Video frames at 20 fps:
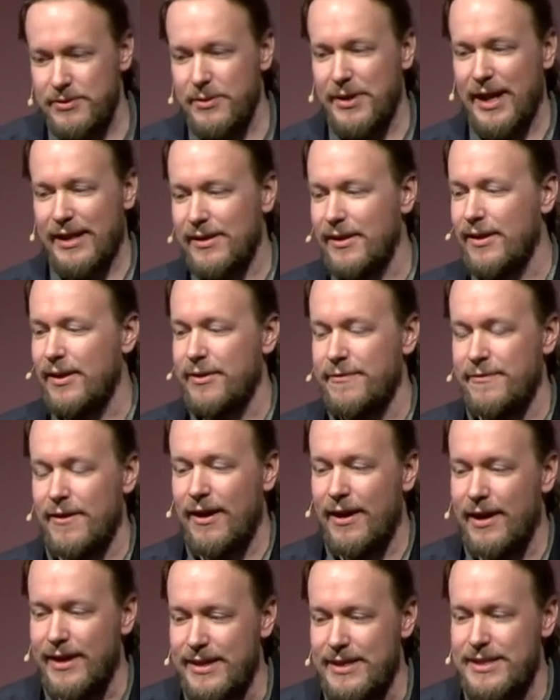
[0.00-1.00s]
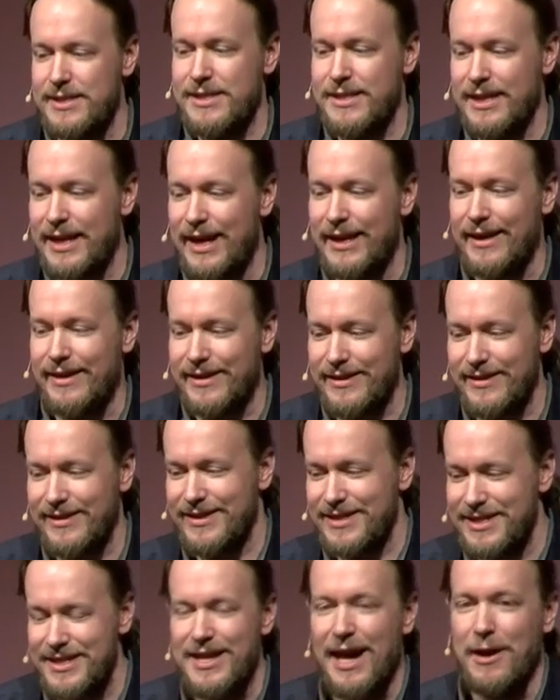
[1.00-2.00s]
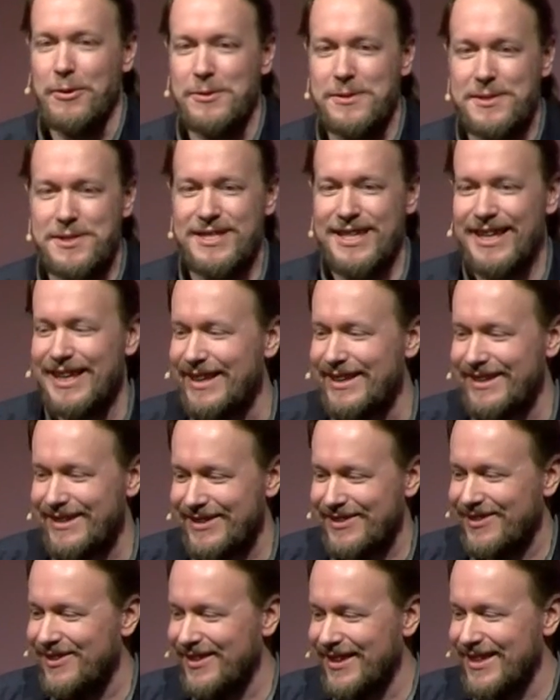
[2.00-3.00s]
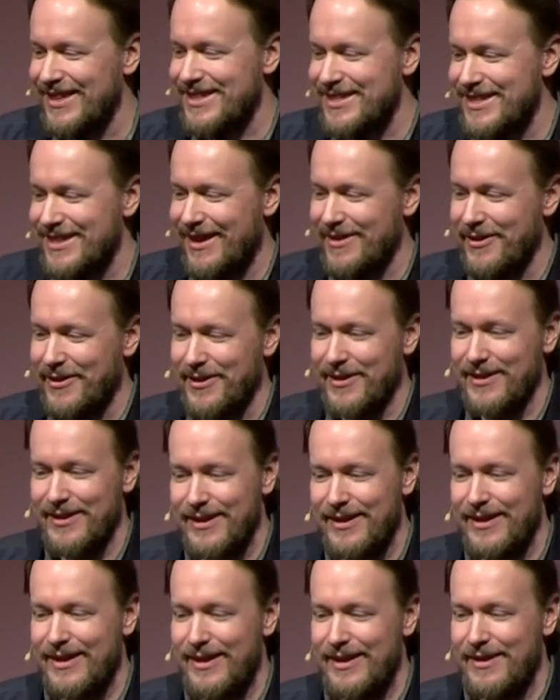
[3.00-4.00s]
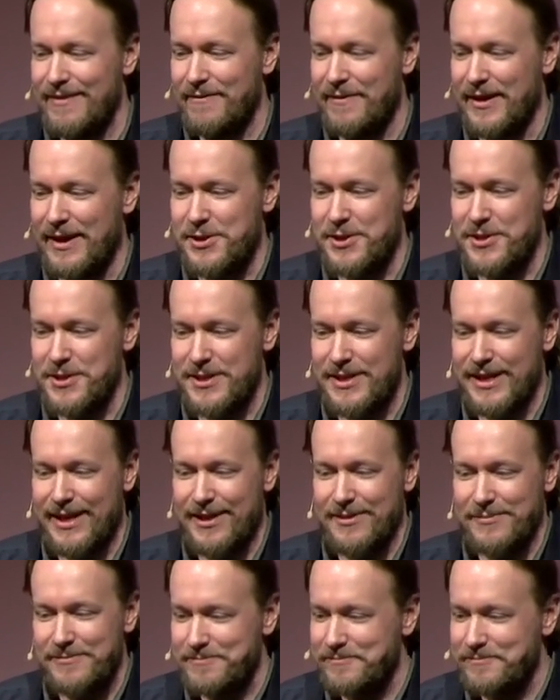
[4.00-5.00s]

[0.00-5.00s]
you get a lot of eyes and snouts and all these other features there.